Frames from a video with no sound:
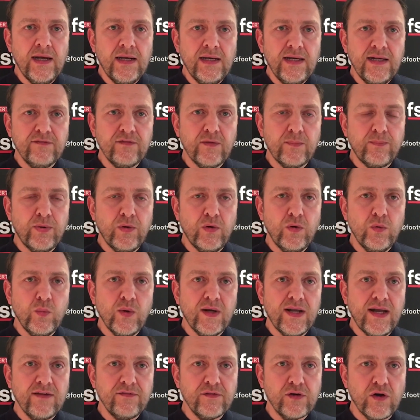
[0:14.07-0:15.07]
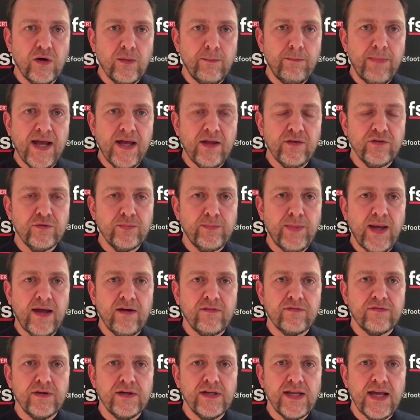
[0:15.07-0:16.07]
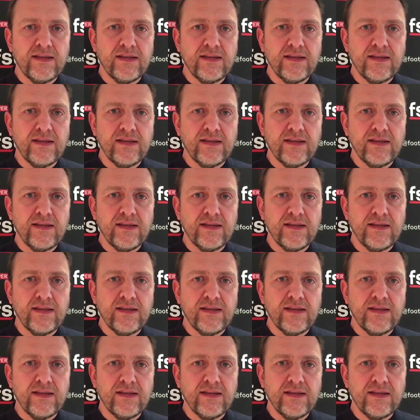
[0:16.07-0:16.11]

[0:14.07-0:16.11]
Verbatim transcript: Liverpool, well, they've got to bounce back from